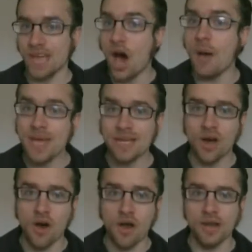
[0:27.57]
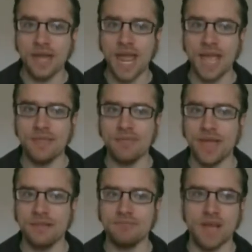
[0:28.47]
comment on and
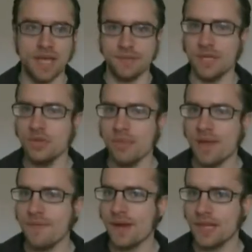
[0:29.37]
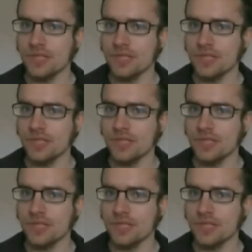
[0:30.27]
that I think you might find